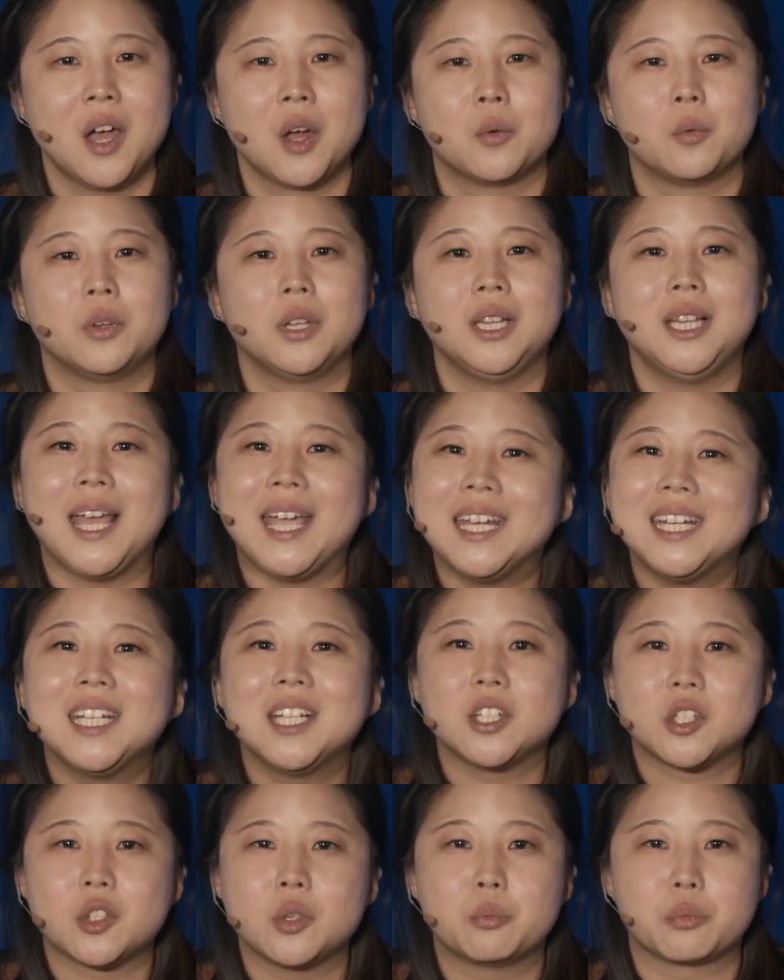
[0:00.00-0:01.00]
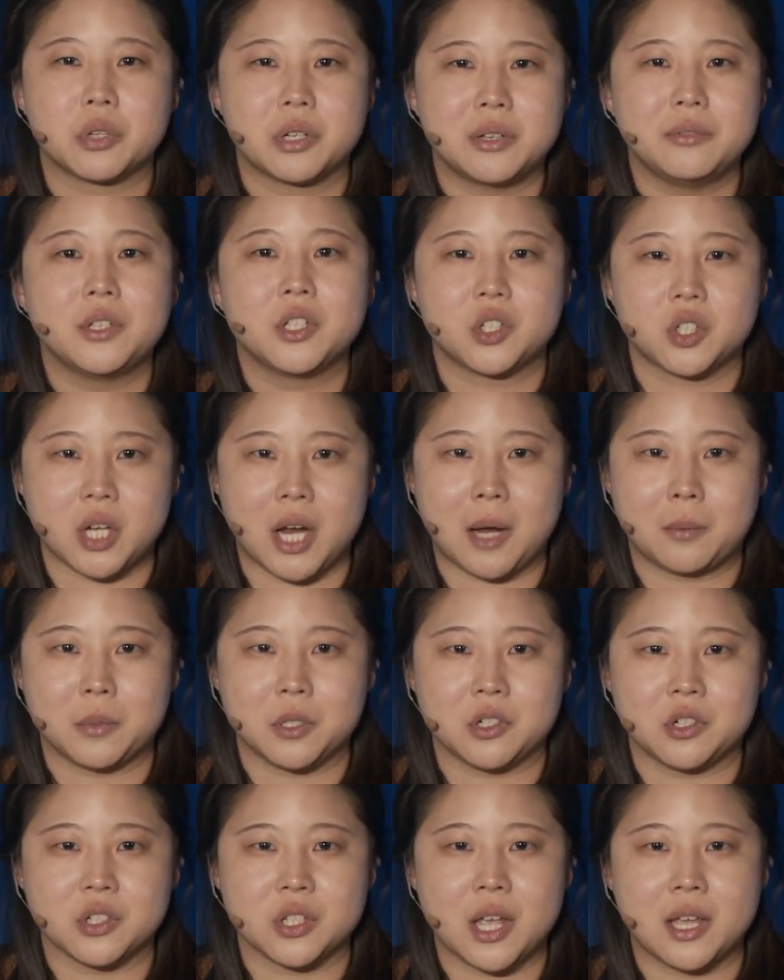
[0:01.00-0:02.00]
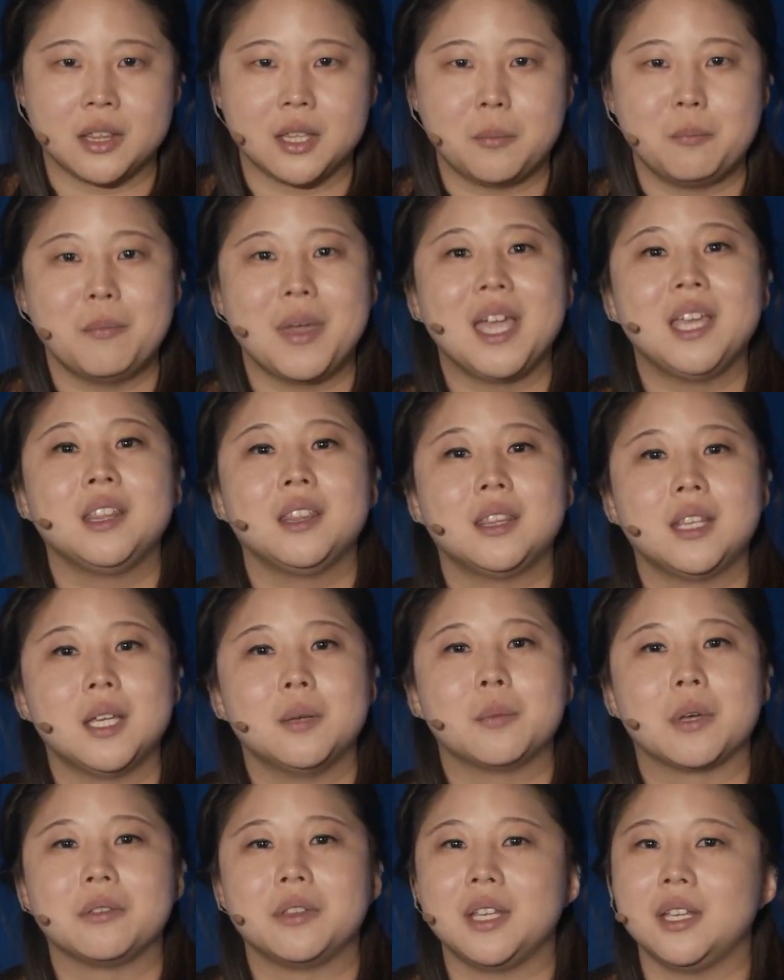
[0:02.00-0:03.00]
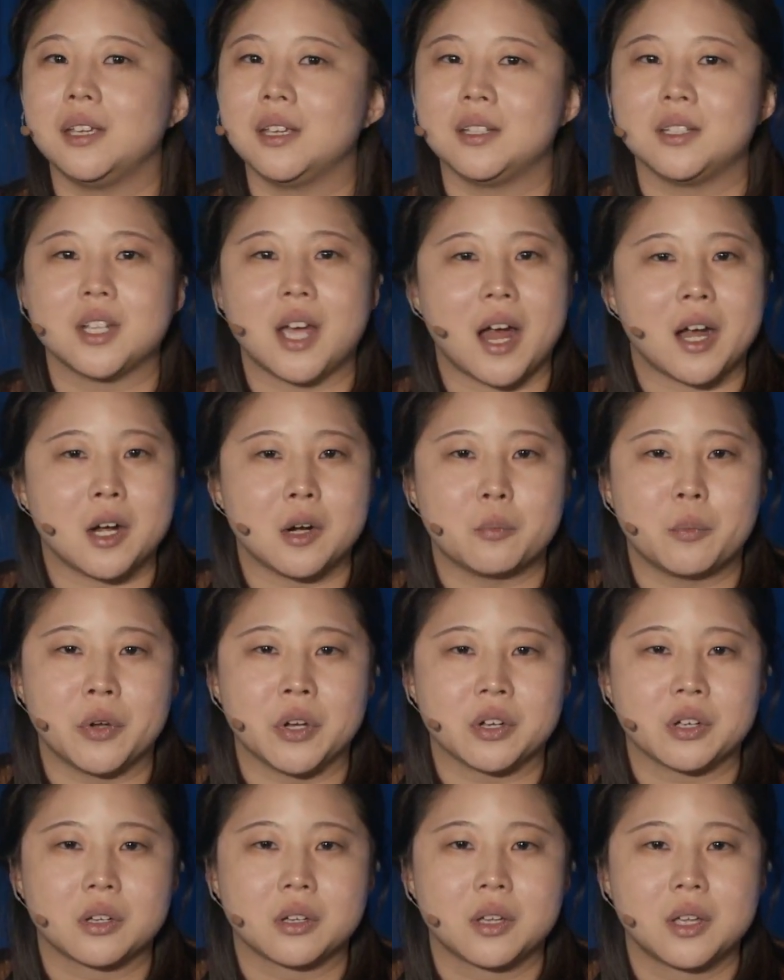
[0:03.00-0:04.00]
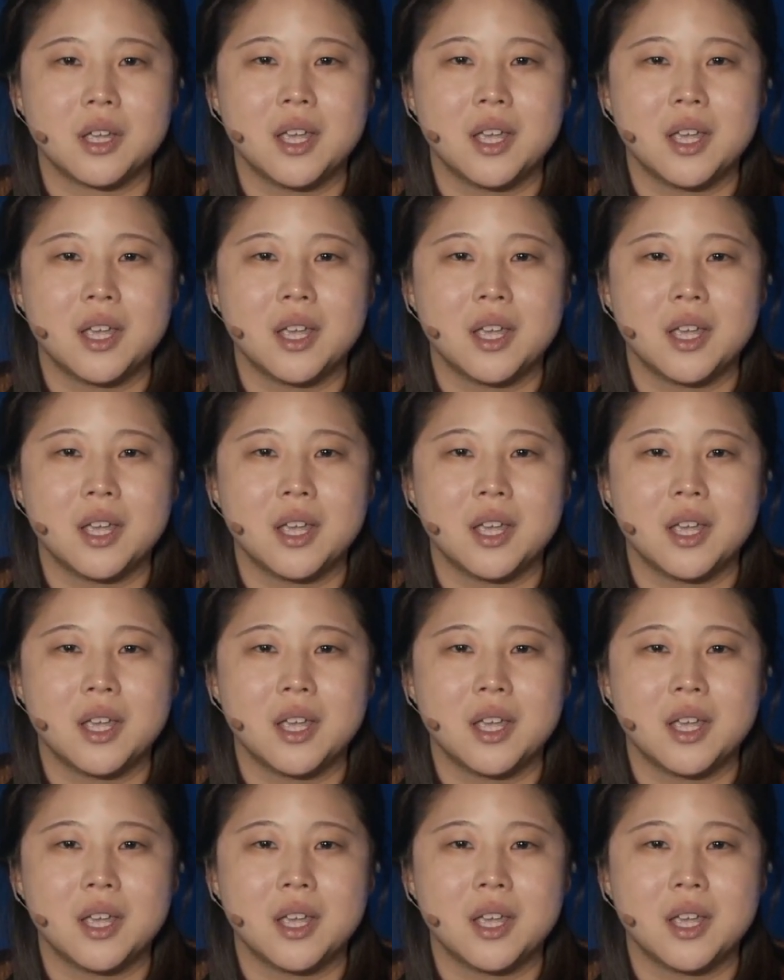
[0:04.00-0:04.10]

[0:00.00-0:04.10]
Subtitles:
relating it to previous chapters and the main theme of the entire book.